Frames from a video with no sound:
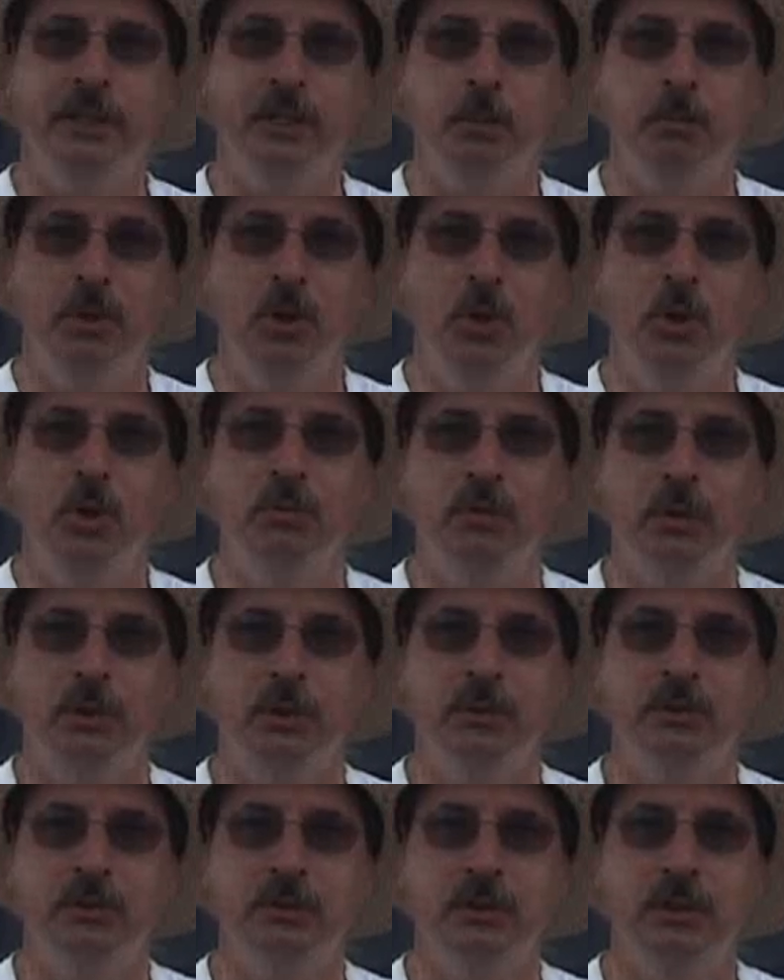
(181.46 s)
the
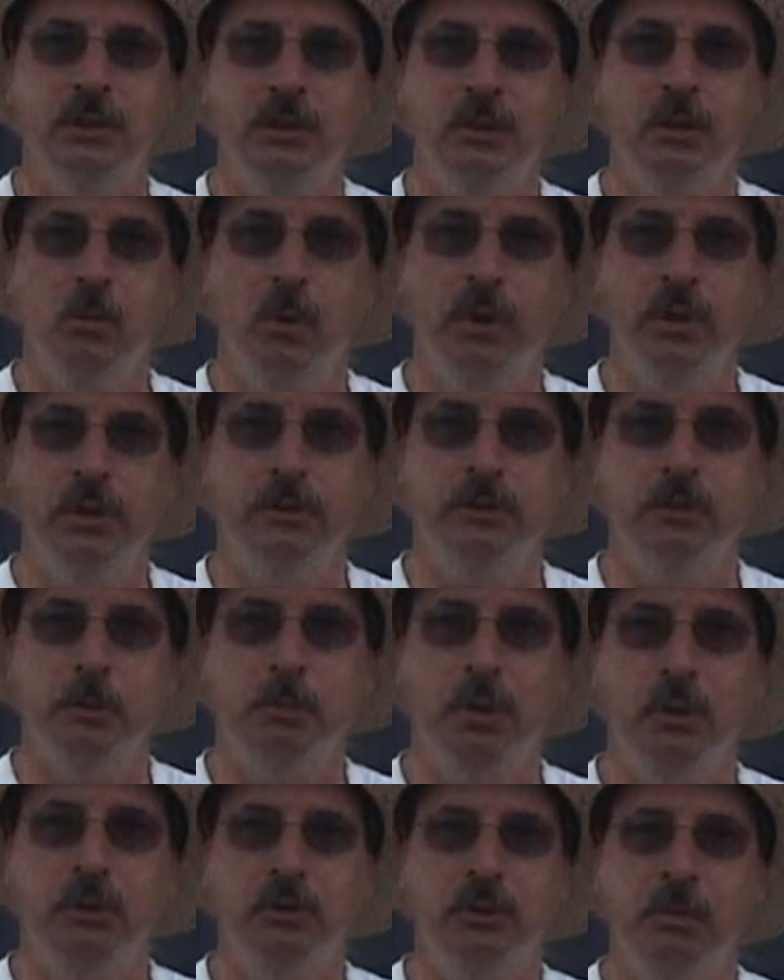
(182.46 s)
maneuvers where they're
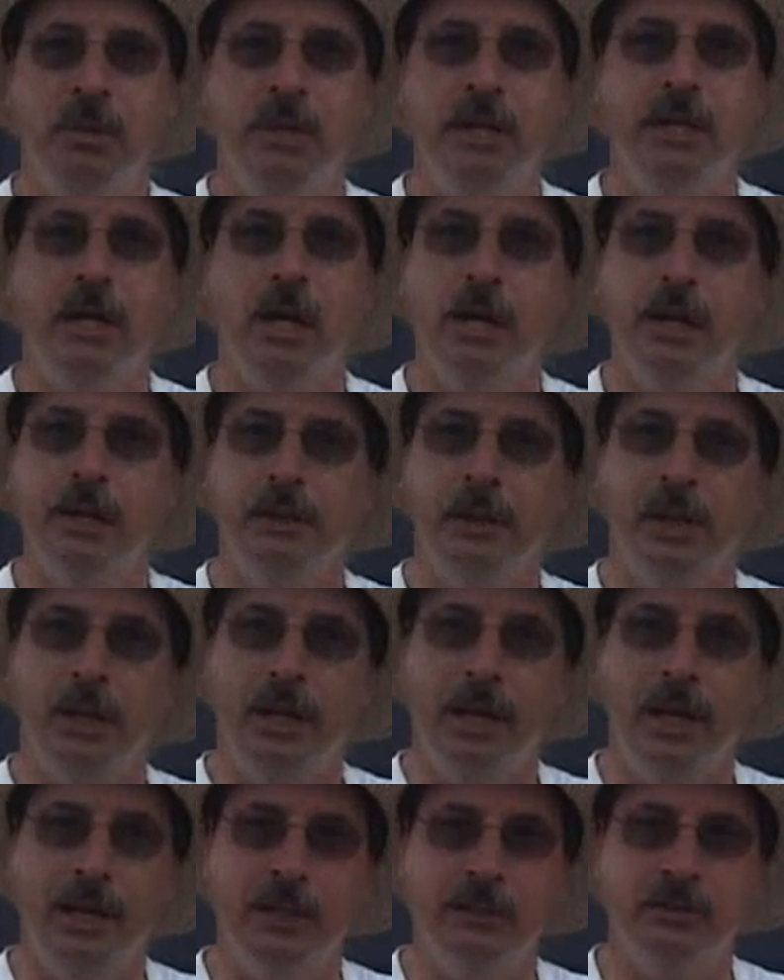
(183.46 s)
supposed to be,
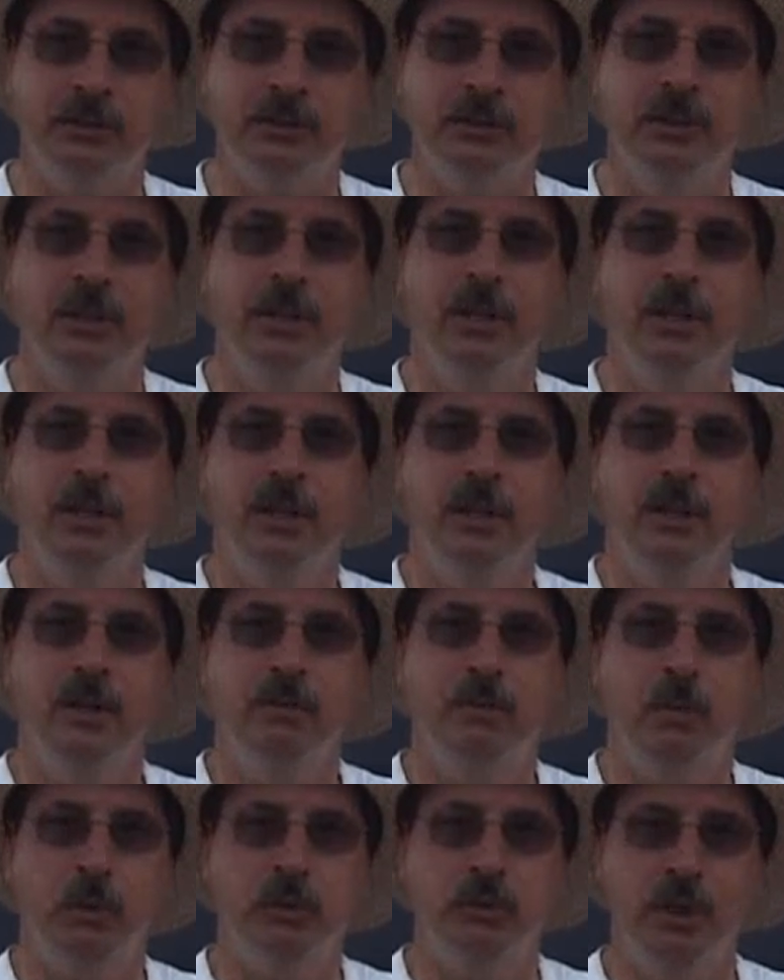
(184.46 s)
unless
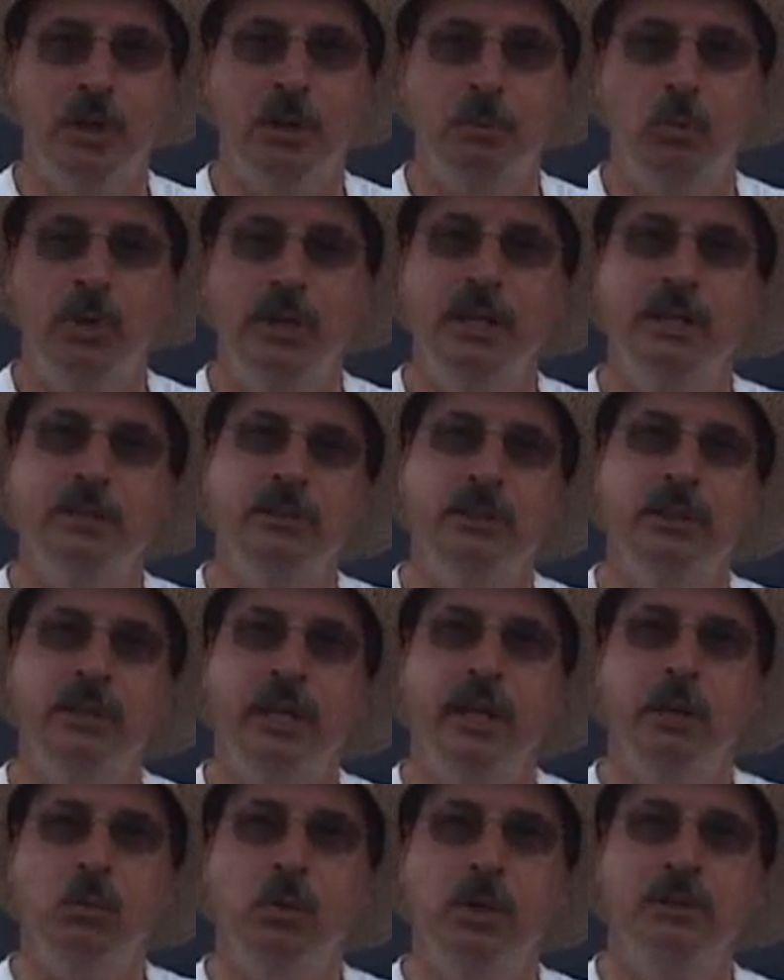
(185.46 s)
for some reason
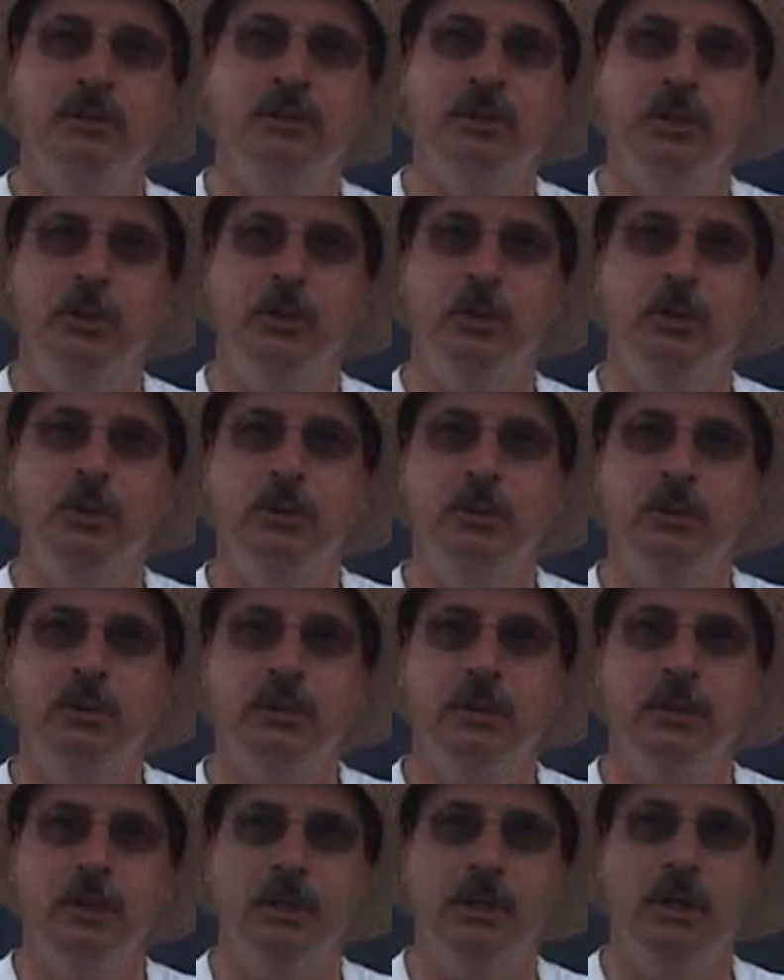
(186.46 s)
they want to
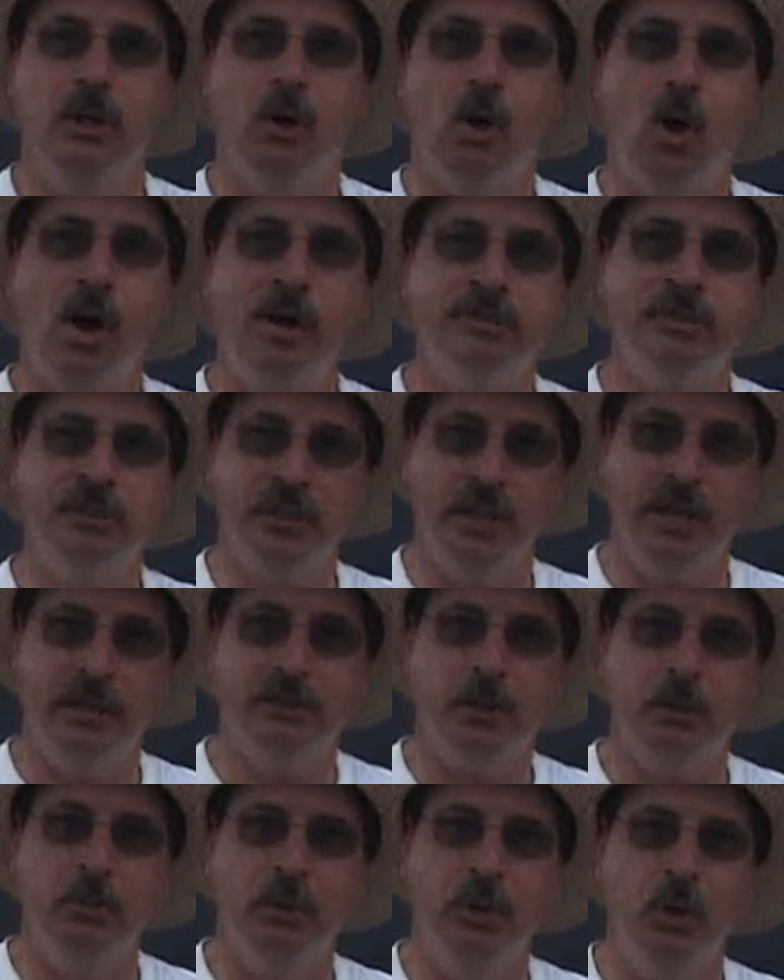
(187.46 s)

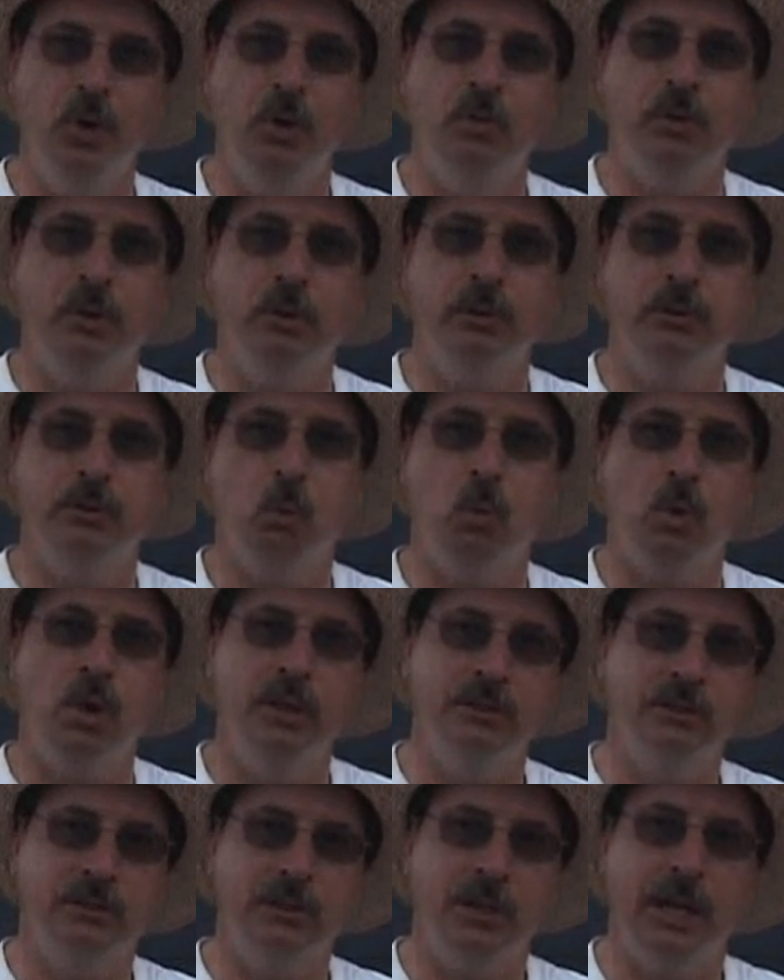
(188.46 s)
offset the maneuver to
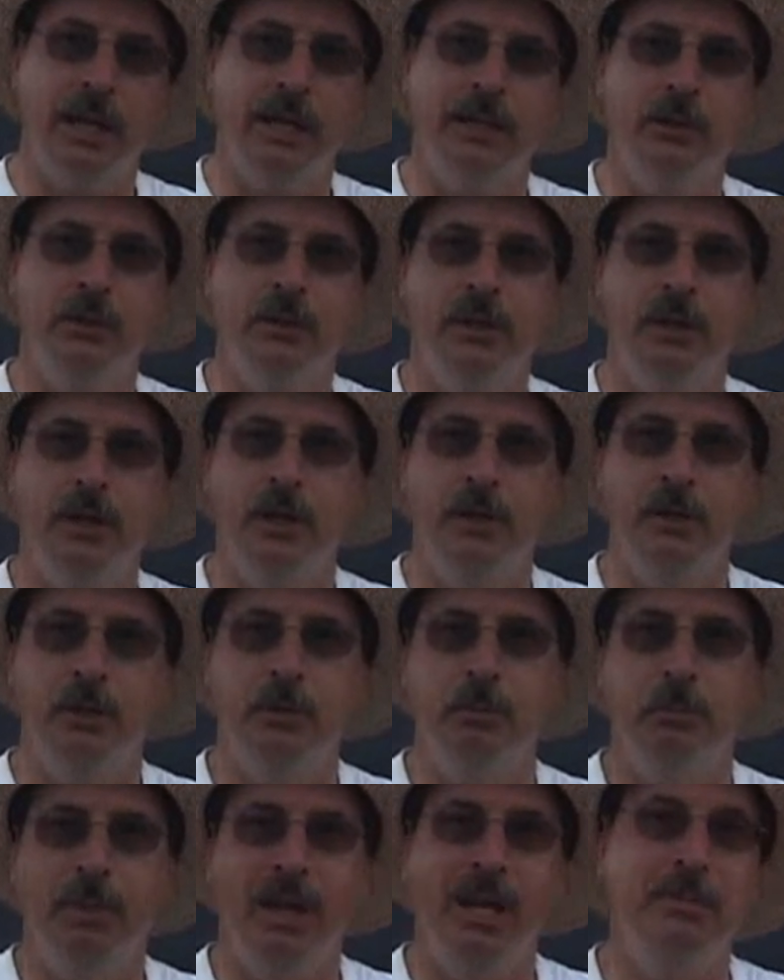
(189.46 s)
one side or the
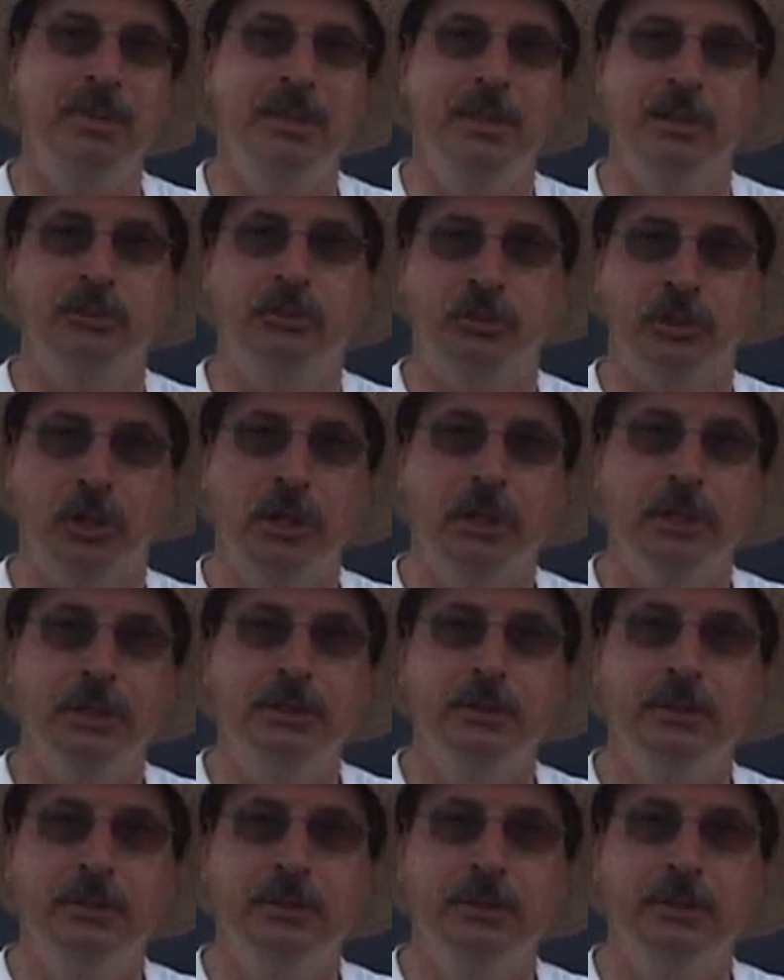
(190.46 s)
other. Maybe the sun